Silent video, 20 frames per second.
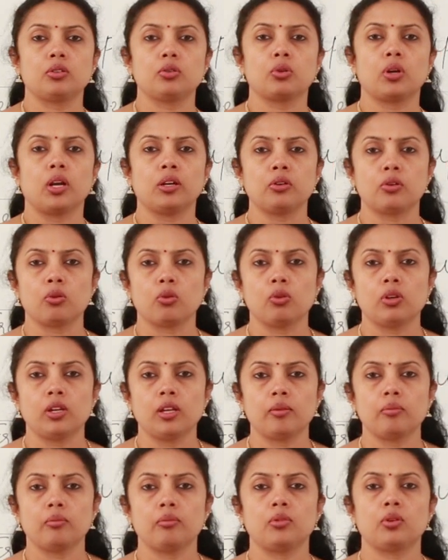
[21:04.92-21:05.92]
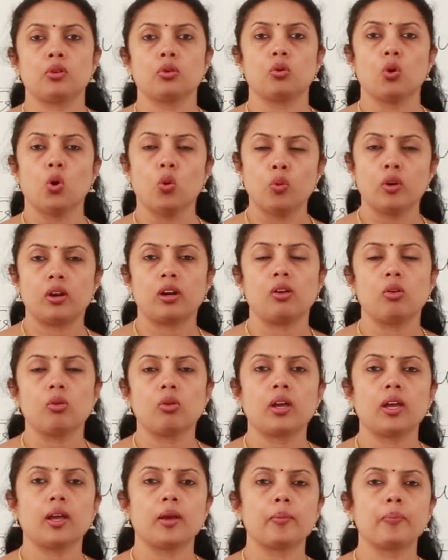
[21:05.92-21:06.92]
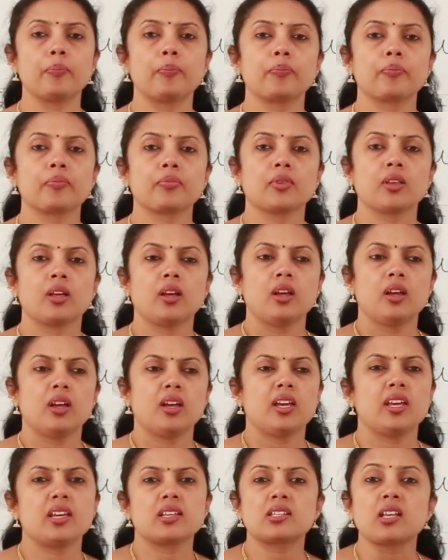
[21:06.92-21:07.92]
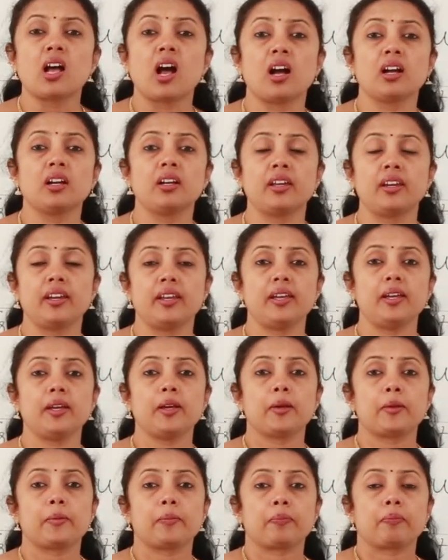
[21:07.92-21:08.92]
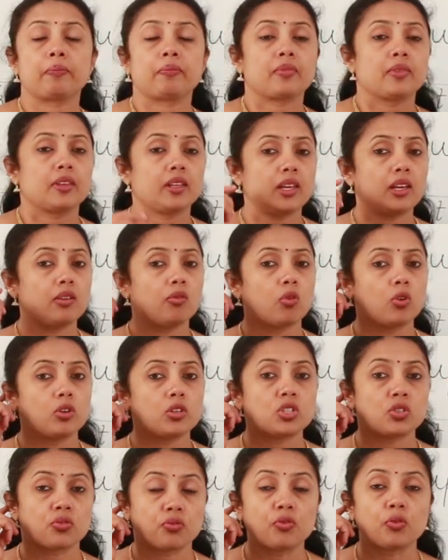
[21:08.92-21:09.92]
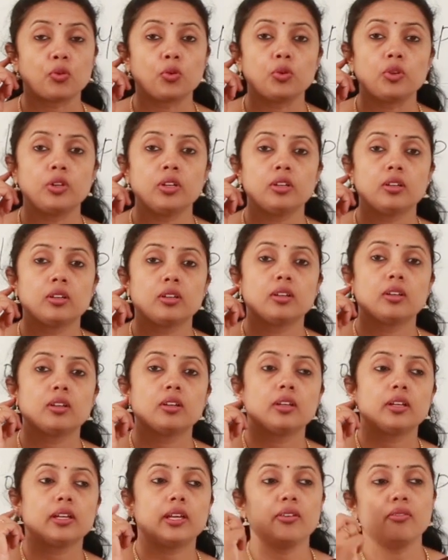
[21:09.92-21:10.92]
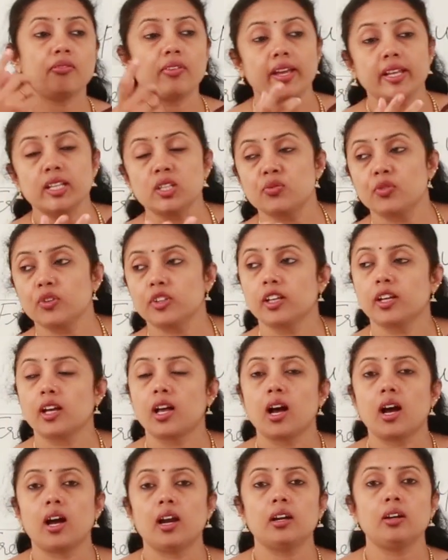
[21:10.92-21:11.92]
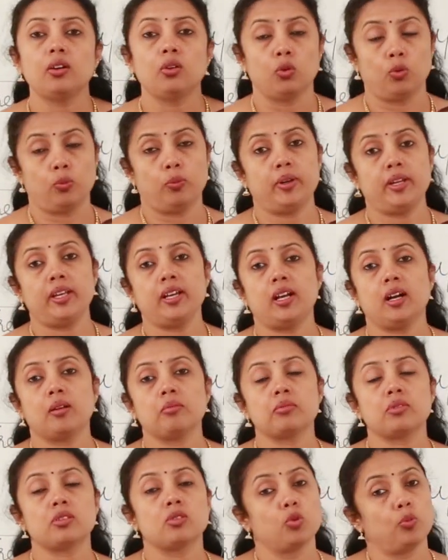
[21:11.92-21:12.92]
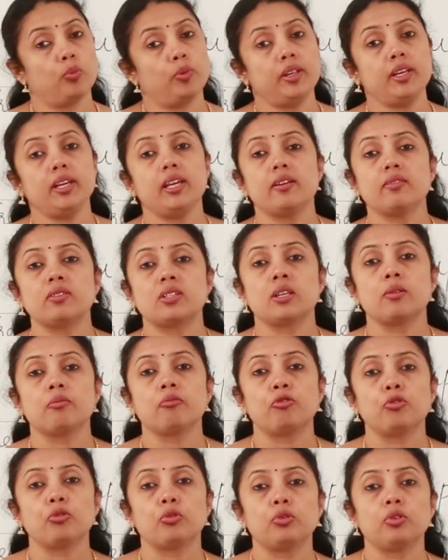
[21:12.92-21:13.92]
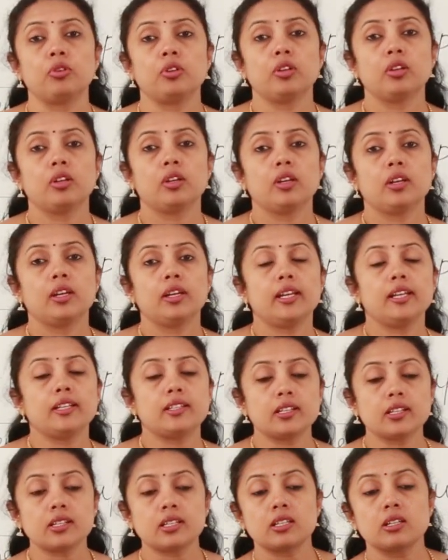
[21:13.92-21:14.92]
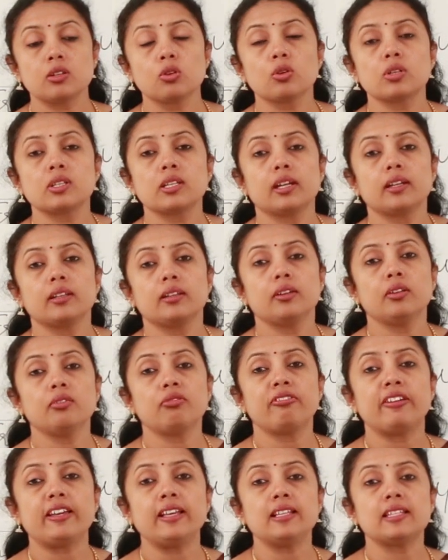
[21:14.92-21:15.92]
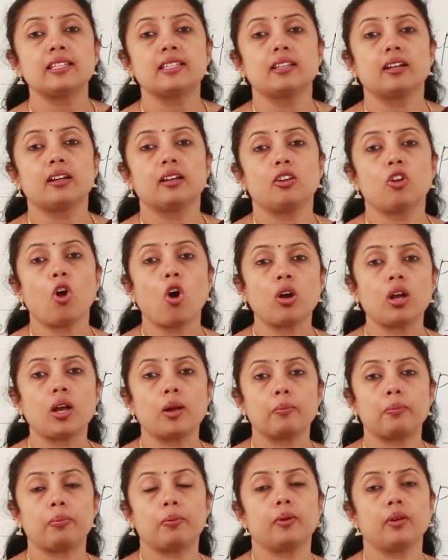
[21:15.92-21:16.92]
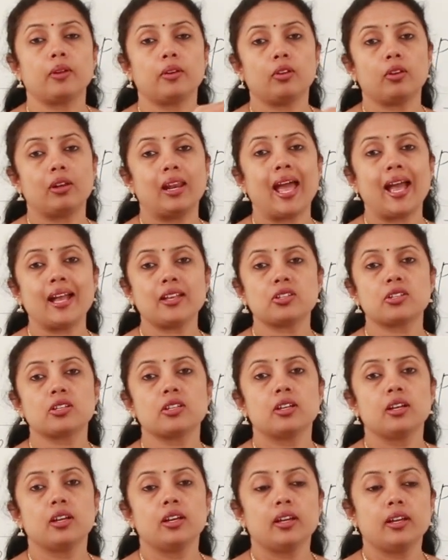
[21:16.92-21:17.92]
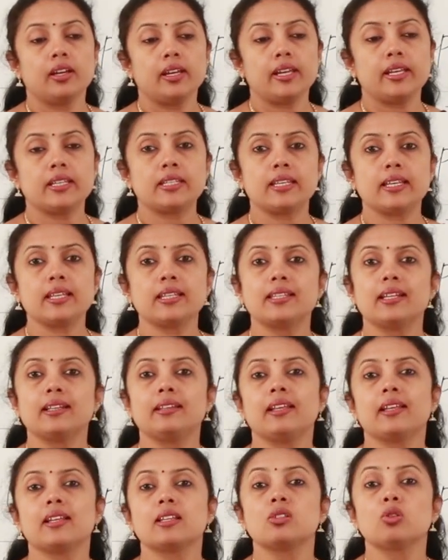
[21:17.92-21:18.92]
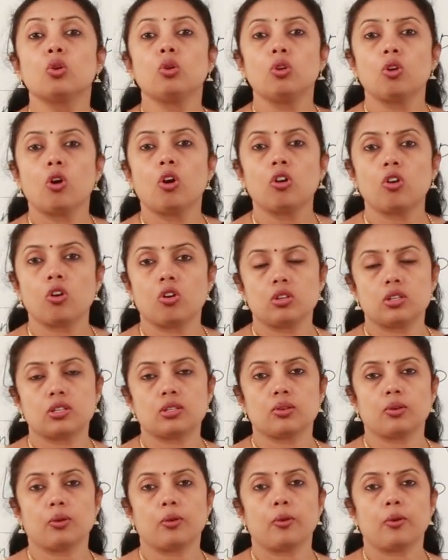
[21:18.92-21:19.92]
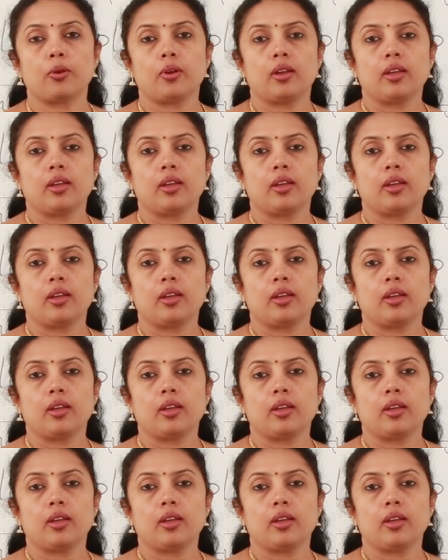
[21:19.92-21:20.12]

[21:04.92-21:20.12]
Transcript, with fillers: to control him, to overlook him. He's hungry, he wants food, he waits for the guard, nobody comes, nobody gives him food. He just looks at him, feels the lockup uh, latch, he sees that there is no lock also.